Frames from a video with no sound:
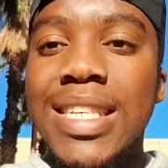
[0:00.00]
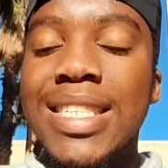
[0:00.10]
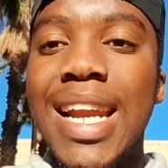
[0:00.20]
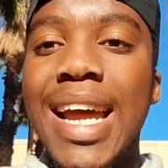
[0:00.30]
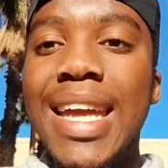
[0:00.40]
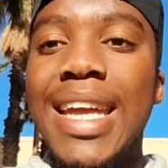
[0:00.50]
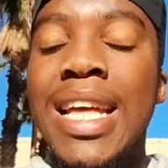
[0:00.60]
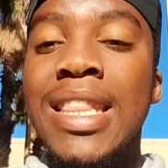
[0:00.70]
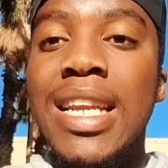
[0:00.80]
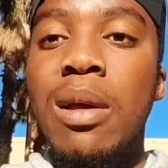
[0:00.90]
the struggle
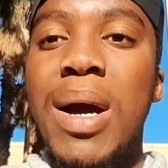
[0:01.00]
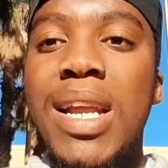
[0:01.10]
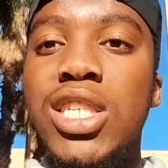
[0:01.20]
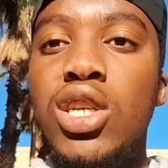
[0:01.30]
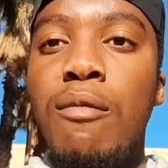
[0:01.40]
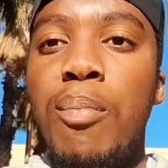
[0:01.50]
and the liberation of